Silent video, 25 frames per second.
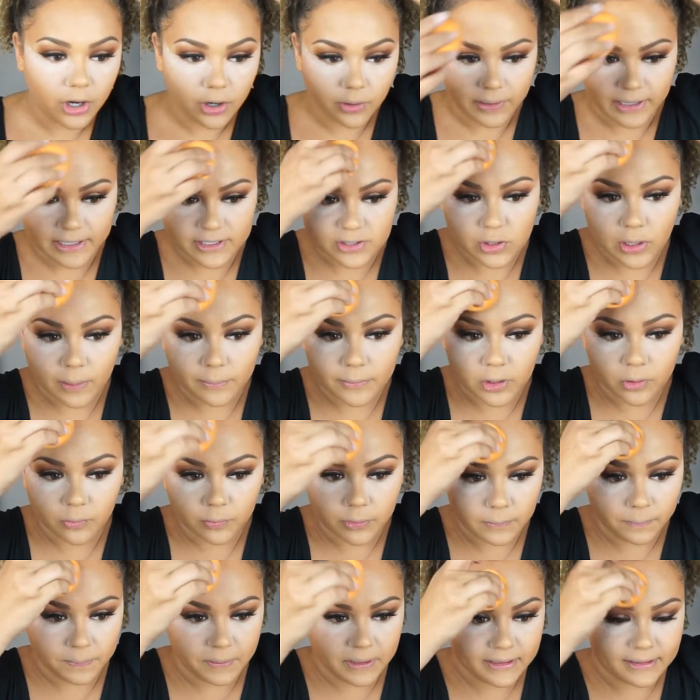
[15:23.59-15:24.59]
Okay, so I'm going to
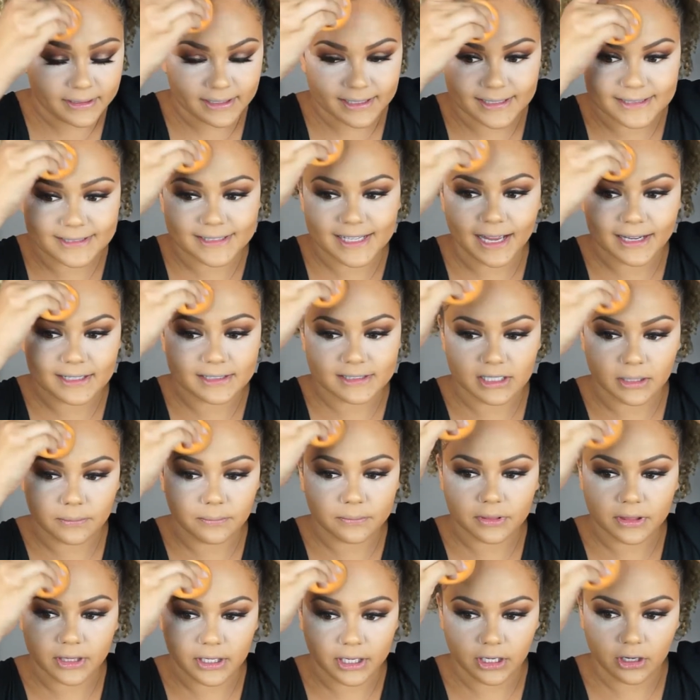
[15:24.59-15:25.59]
repeat the exact
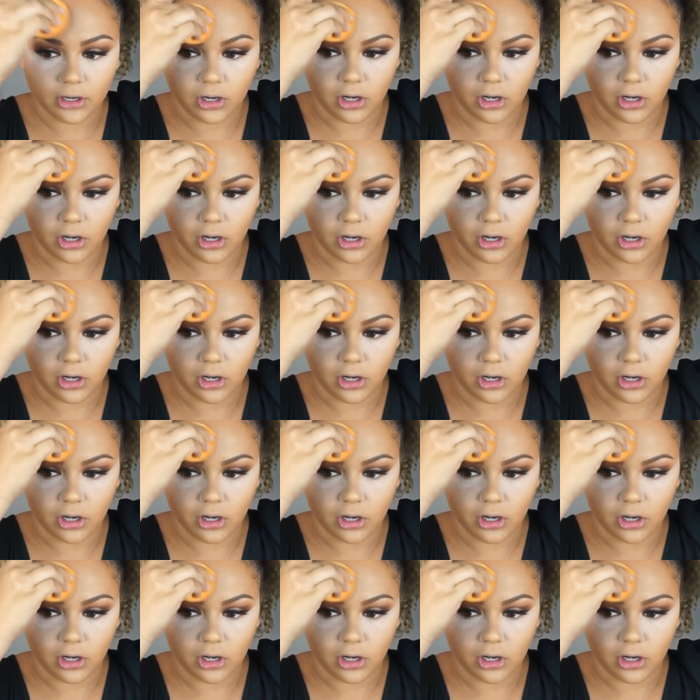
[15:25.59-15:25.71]
same thing